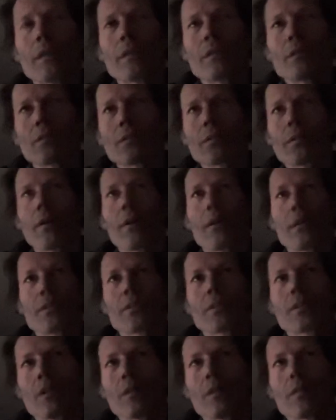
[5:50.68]
he's
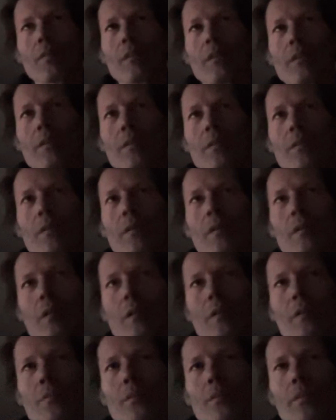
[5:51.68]
lost every
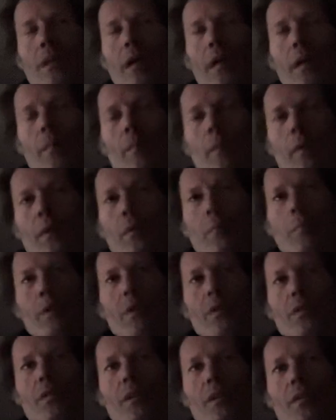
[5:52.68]
dime
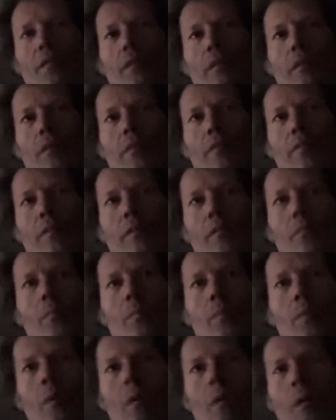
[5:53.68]
anybody's ever given
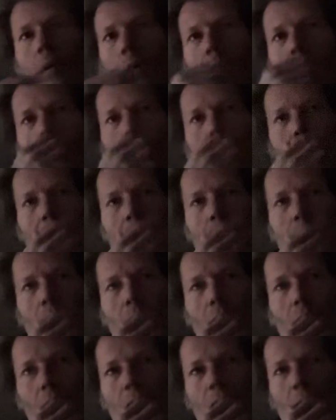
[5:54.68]
him.
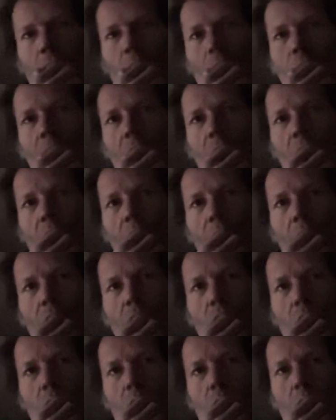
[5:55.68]
And, uh,
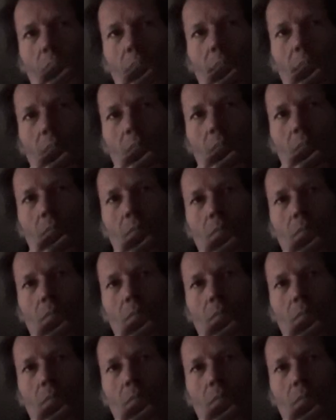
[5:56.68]
well,